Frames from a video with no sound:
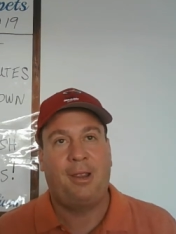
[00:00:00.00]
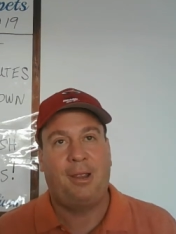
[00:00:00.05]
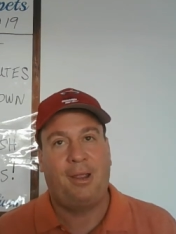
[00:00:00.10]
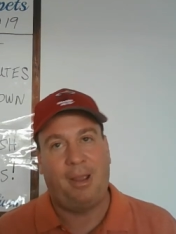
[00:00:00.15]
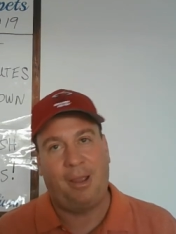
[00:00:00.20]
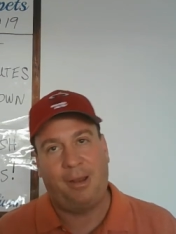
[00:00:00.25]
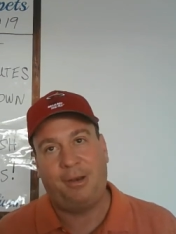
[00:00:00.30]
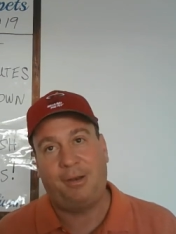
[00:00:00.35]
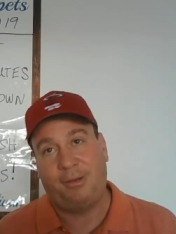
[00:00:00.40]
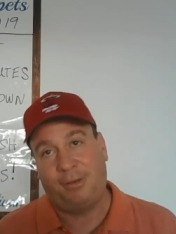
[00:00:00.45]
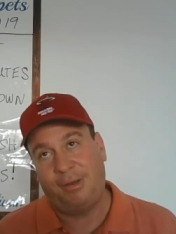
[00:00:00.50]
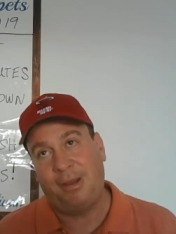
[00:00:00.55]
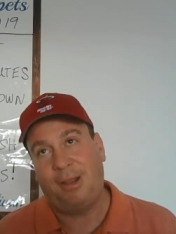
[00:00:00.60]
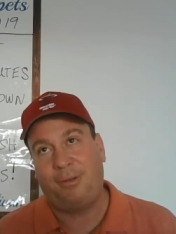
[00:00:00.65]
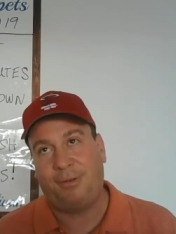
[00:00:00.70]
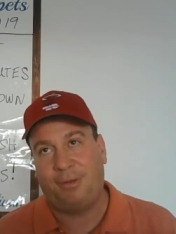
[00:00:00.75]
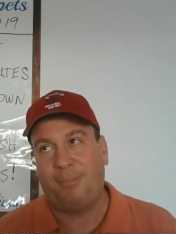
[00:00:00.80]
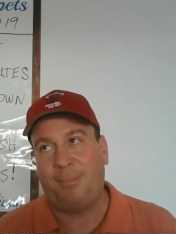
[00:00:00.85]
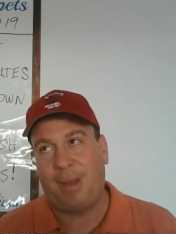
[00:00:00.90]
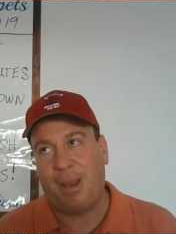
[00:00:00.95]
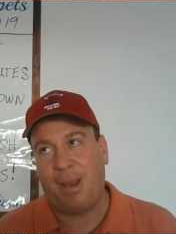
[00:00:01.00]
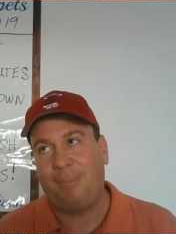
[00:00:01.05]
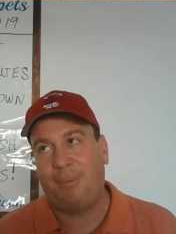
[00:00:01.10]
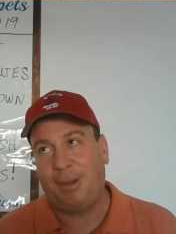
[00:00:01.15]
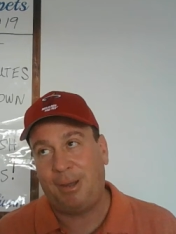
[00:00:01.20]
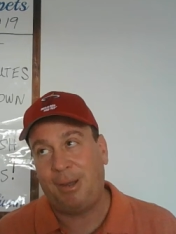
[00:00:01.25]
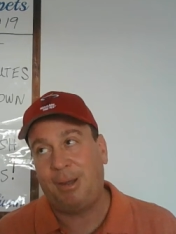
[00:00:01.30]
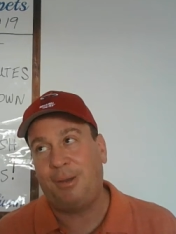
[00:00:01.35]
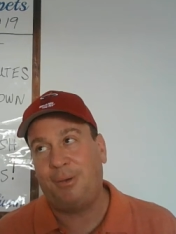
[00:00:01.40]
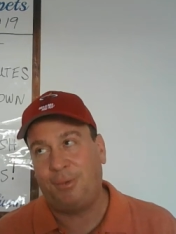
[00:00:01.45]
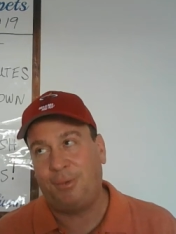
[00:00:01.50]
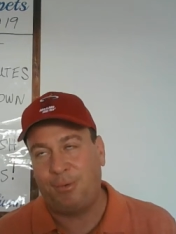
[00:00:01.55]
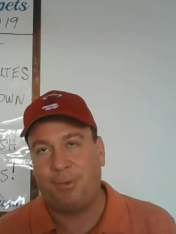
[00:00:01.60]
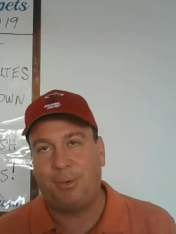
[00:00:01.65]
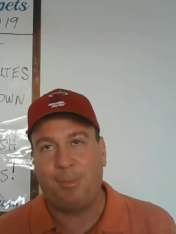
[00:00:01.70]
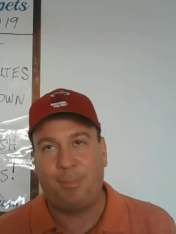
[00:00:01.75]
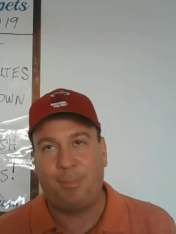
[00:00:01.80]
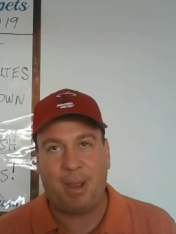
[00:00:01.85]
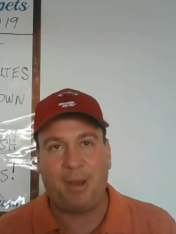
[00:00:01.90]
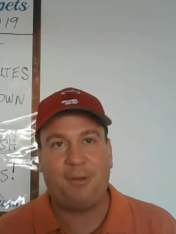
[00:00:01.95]
and in a sense, the Miami Heat, who
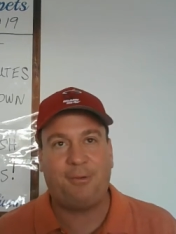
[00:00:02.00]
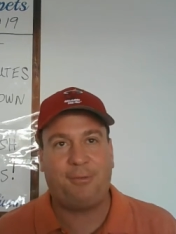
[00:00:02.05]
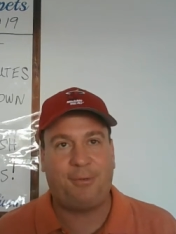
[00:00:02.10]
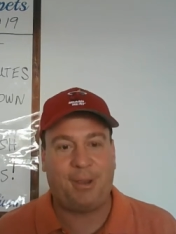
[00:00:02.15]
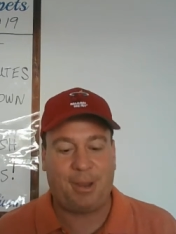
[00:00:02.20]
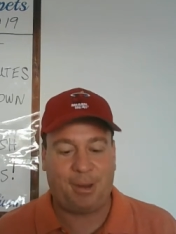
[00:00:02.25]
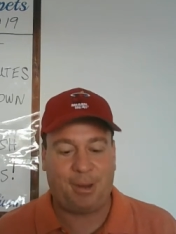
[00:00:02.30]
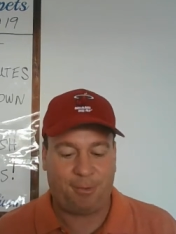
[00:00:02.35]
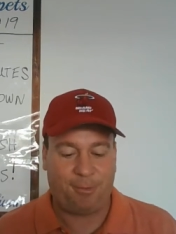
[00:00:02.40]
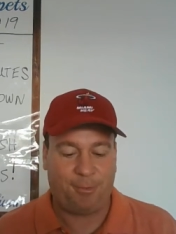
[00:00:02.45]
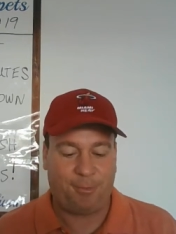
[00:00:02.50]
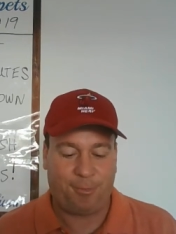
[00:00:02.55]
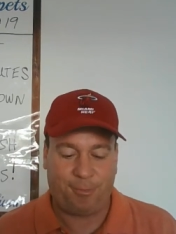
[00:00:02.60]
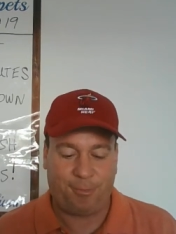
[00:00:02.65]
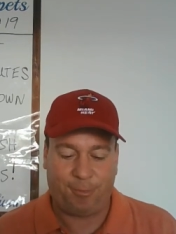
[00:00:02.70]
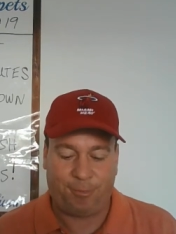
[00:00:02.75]
would benefit